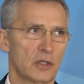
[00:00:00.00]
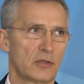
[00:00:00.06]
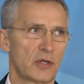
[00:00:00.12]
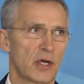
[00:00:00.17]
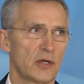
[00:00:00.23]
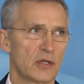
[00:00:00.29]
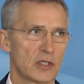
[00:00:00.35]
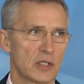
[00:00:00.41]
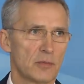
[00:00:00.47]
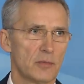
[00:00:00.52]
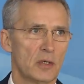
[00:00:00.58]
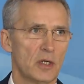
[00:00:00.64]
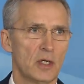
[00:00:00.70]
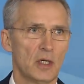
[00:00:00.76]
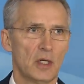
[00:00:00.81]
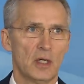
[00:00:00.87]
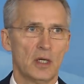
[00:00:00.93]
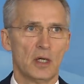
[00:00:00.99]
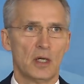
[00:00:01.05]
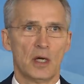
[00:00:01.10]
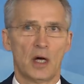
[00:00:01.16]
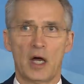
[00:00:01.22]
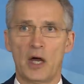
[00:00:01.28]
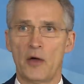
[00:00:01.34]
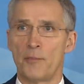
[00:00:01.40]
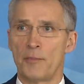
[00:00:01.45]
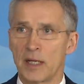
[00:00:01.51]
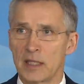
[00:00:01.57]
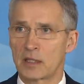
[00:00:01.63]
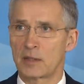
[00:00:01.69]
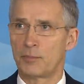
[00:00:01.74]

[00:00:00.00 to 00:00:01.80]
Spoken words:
terrorism. I met